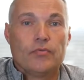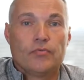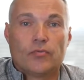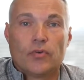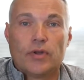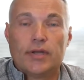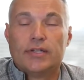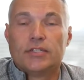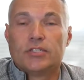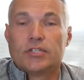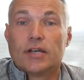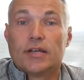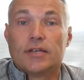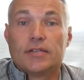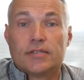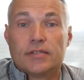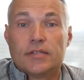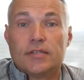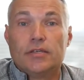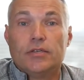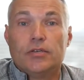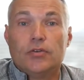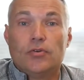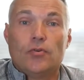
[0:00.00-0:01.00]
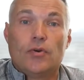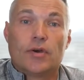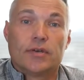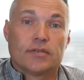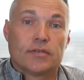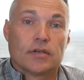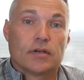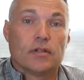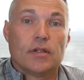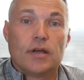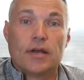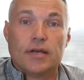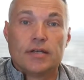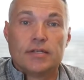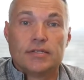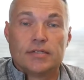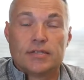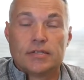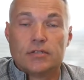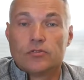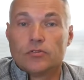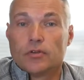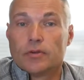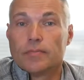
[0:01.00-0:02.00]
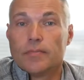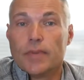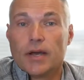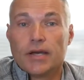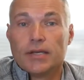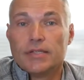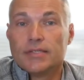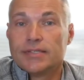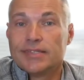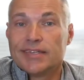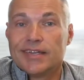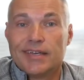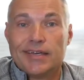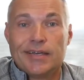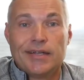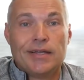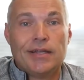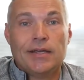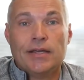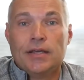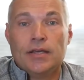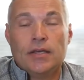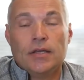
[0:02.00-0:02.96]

franchisee who has a client-centric mindset,